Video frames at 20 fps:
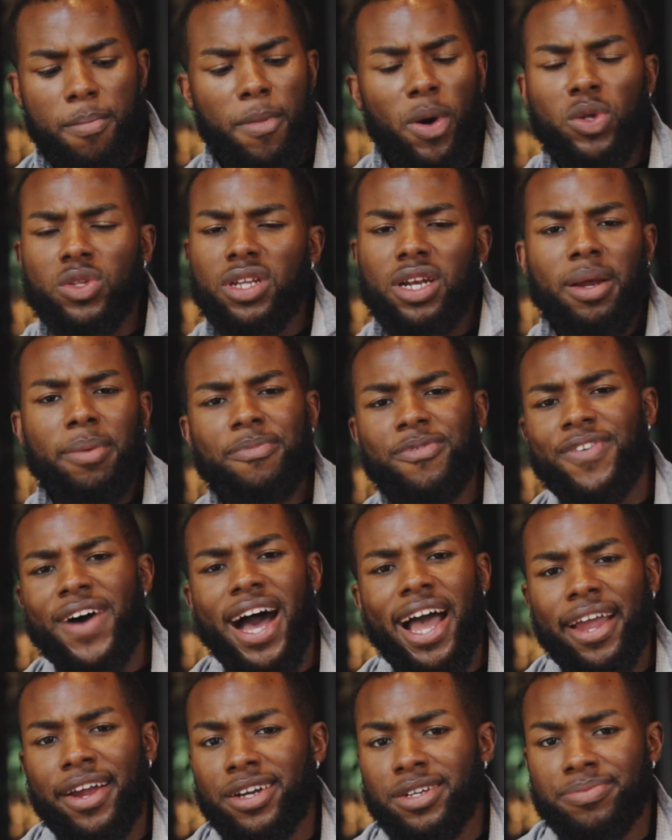Both of them
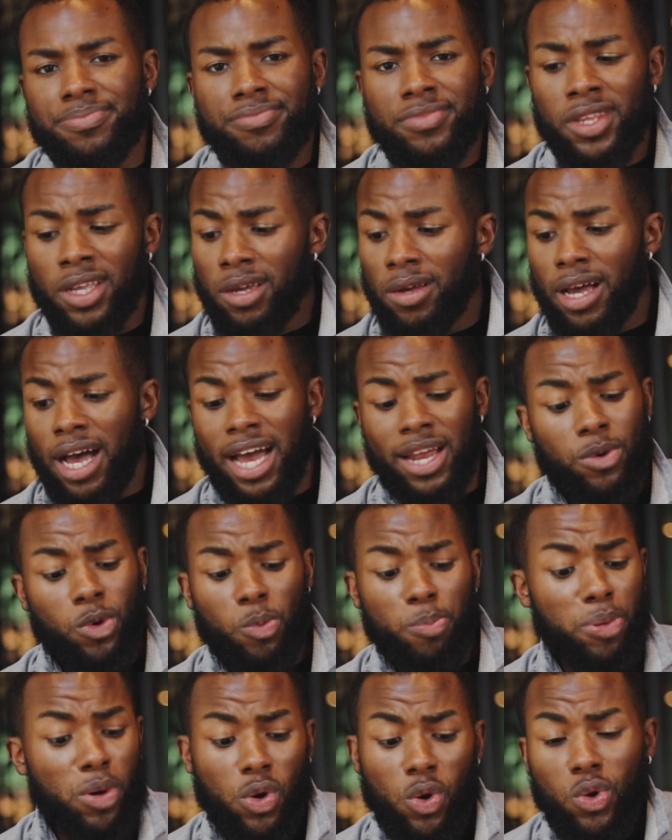fire. I'd
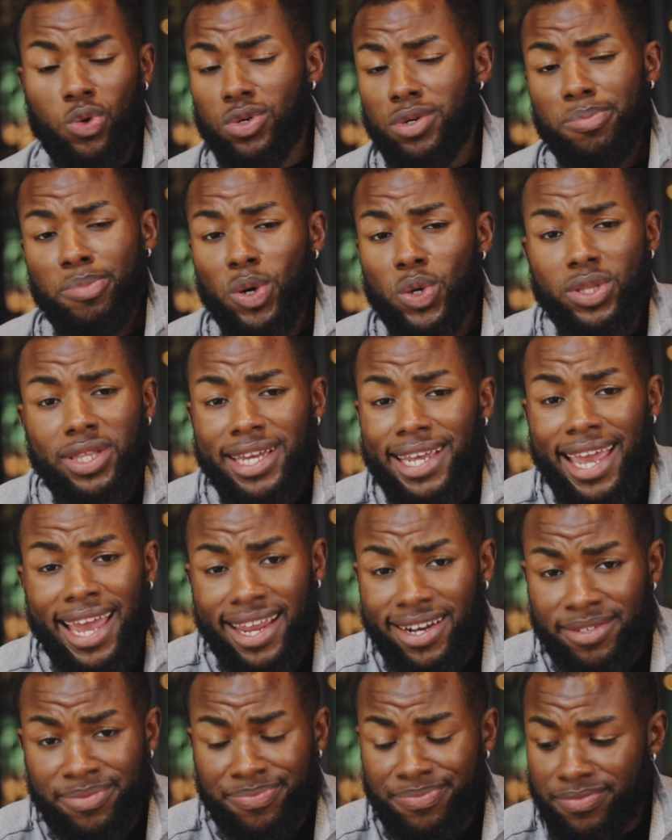order both
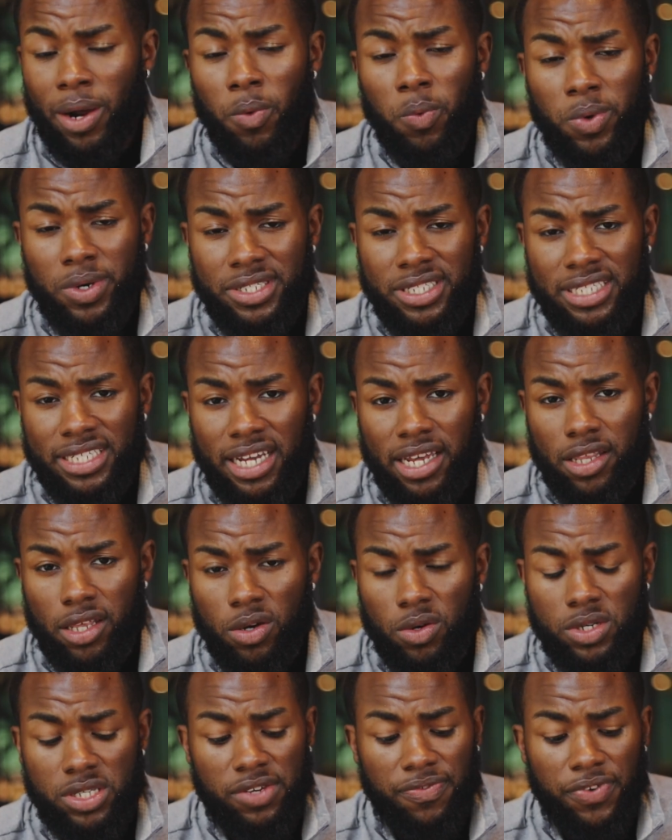again. What I would say
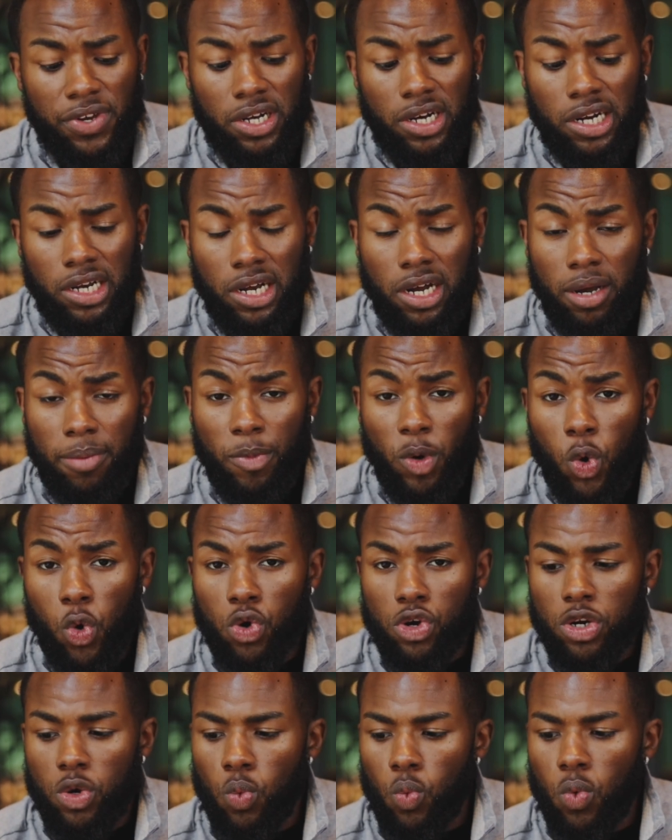though is if you're gonna come,
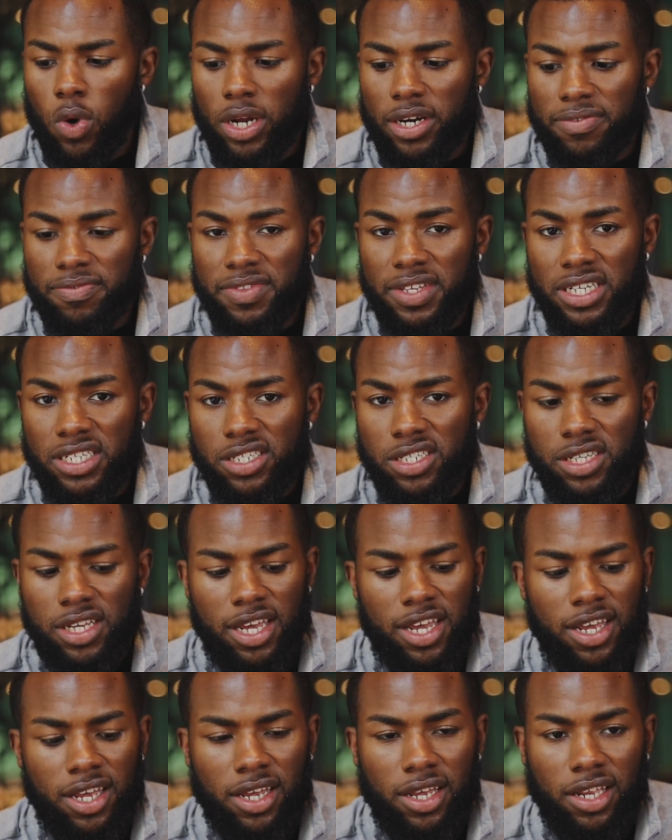order one of this
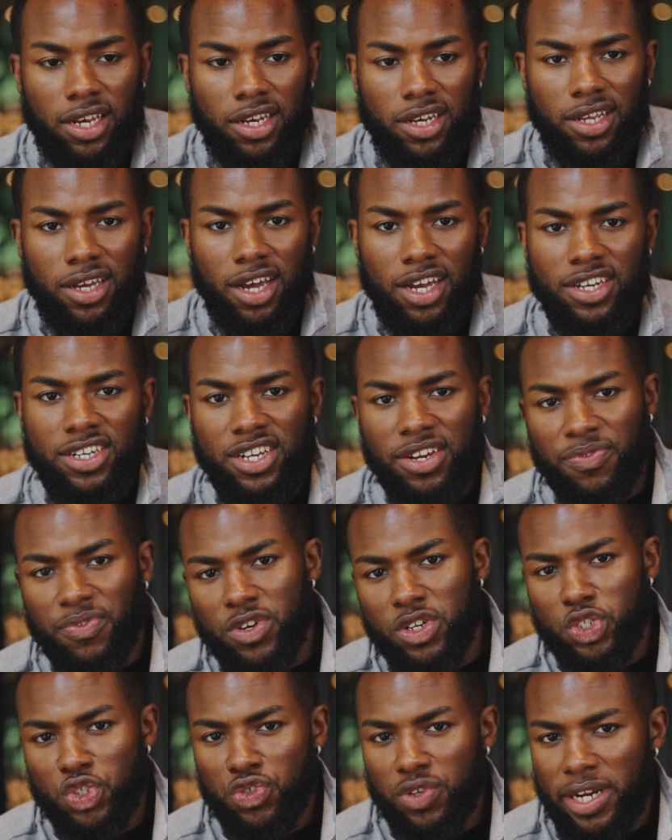and a
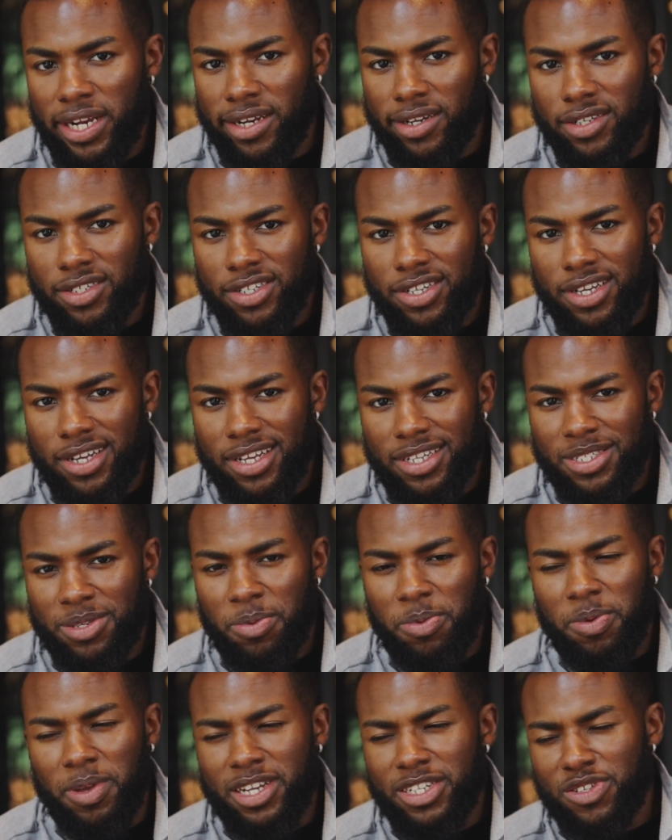different drink.
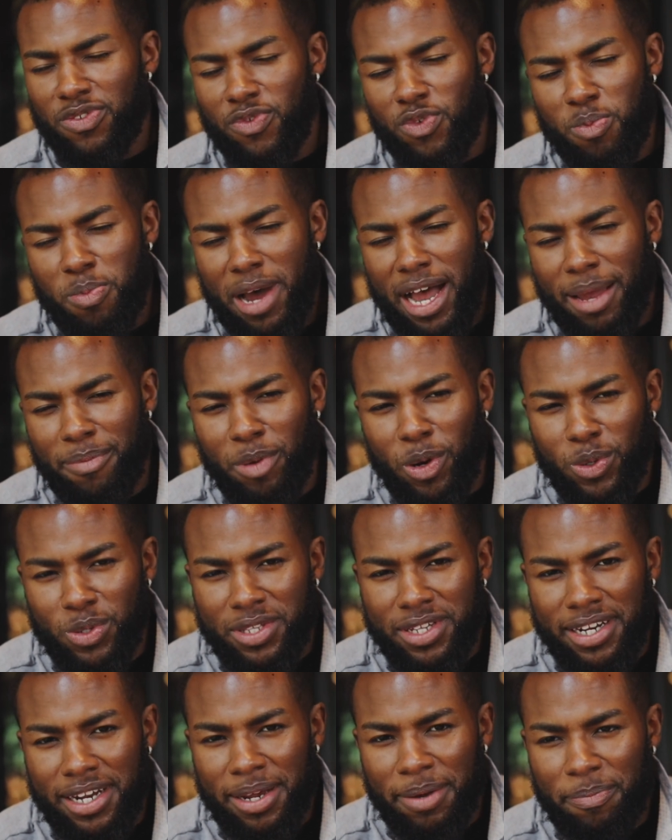Simply because if you buy
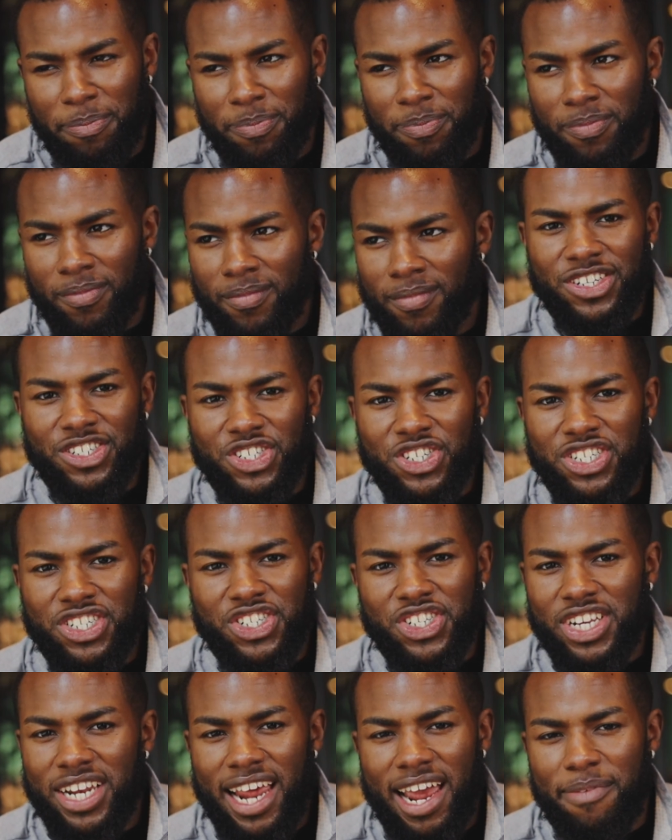both of them, you're
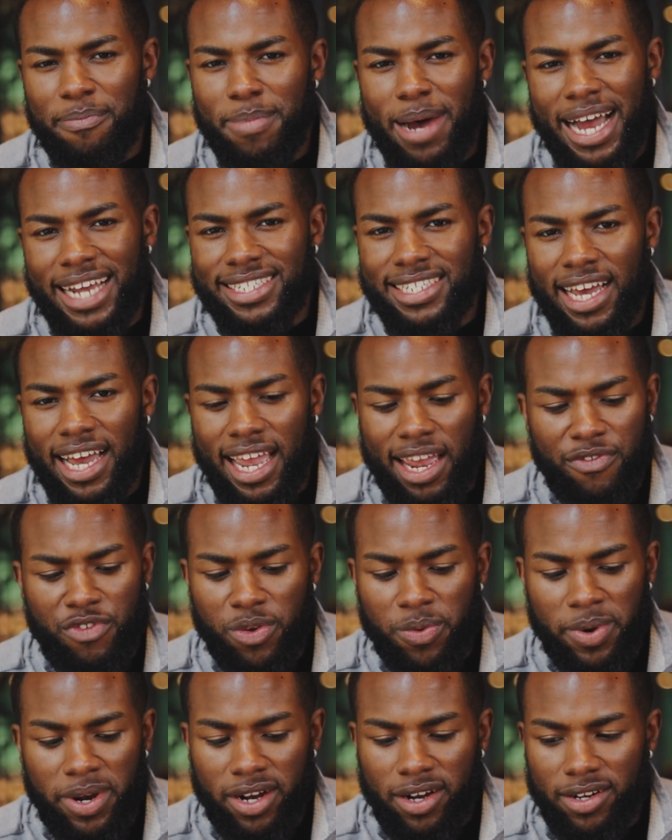just gonna have Mai Tai
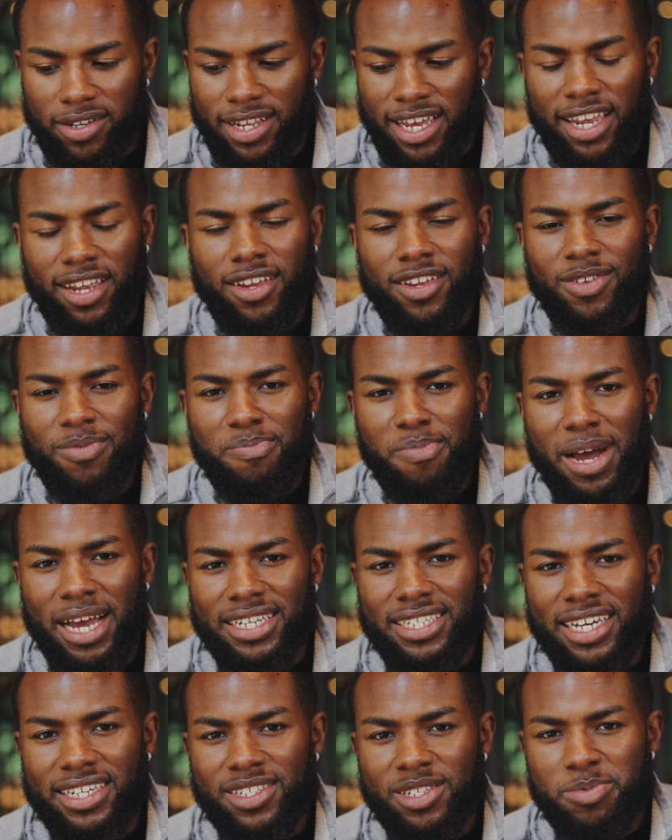everywhere. Like
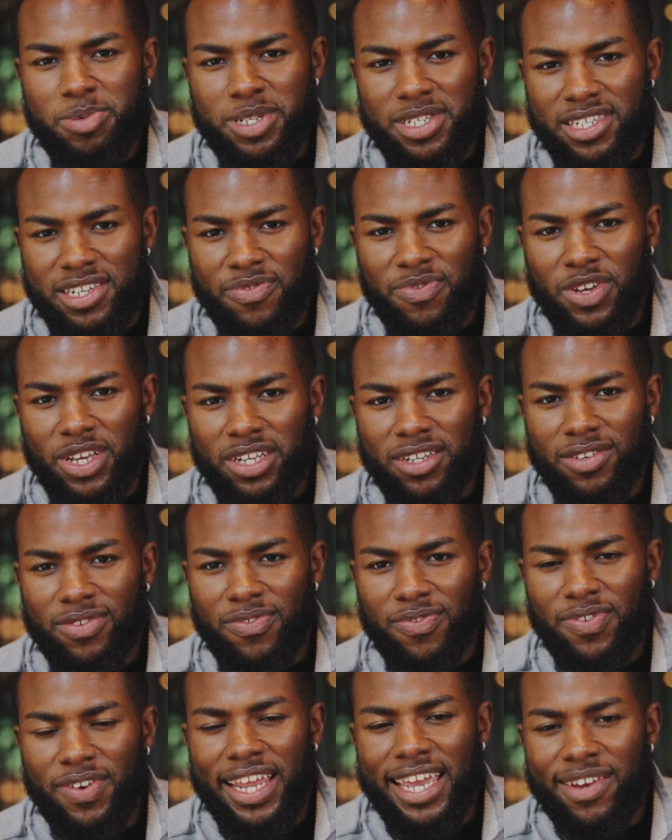Mai Tai is a specific
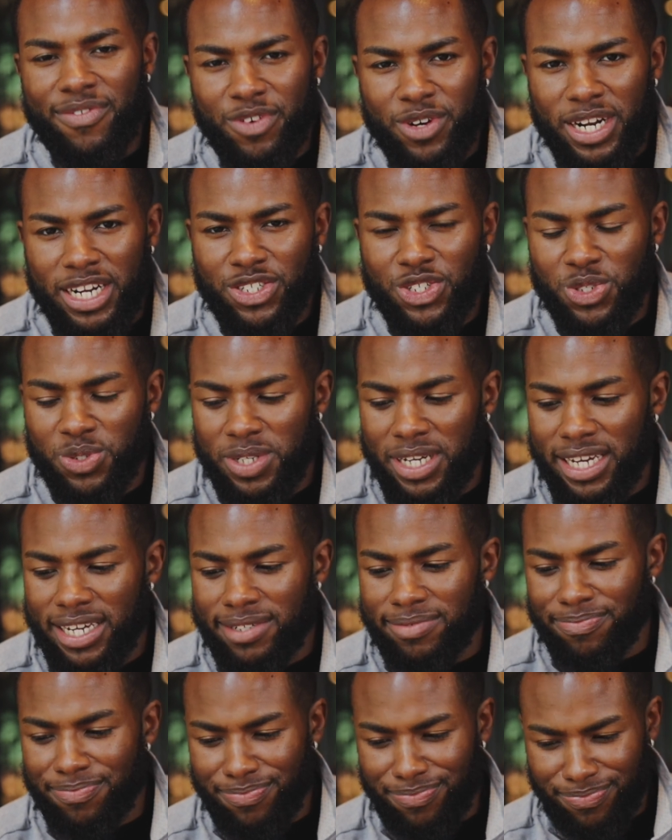flavor that you
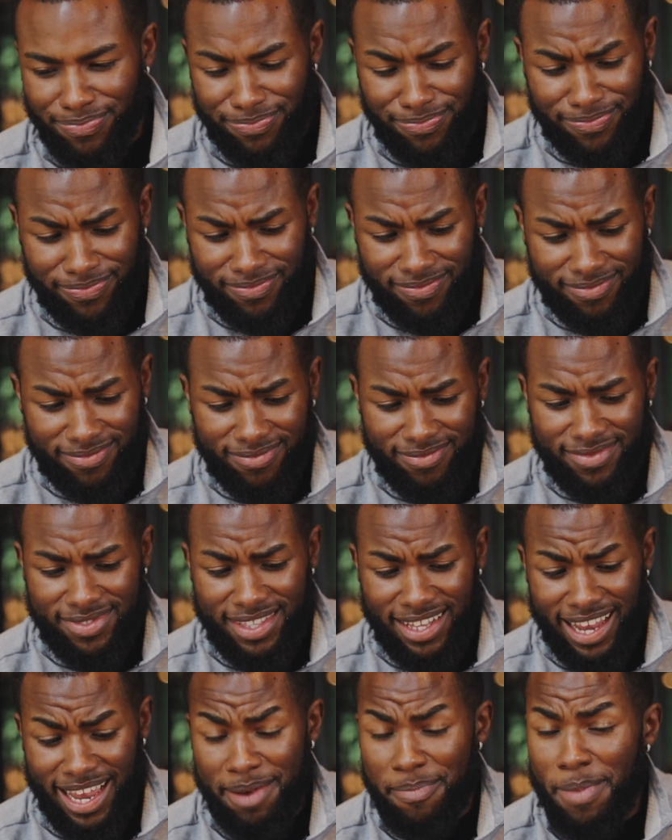
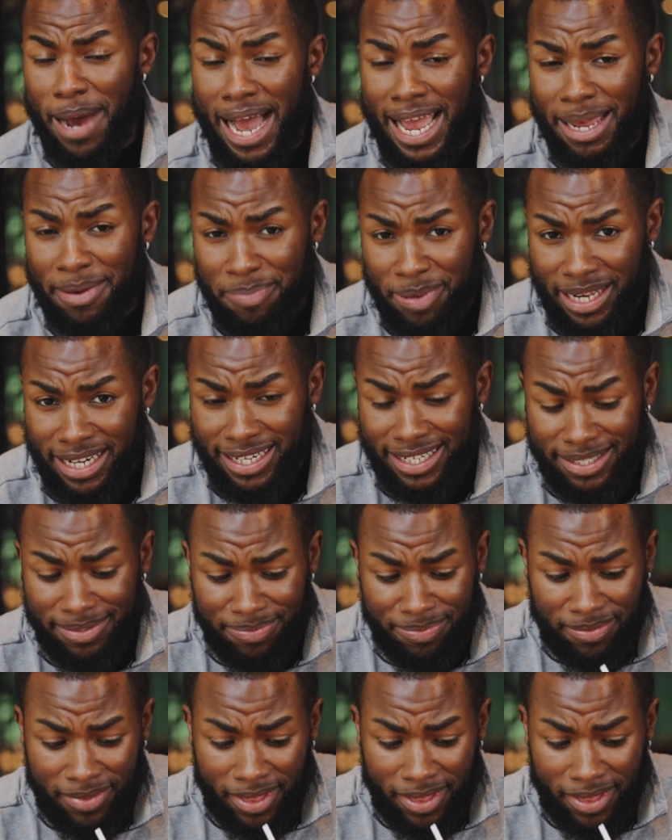get, in my opinion.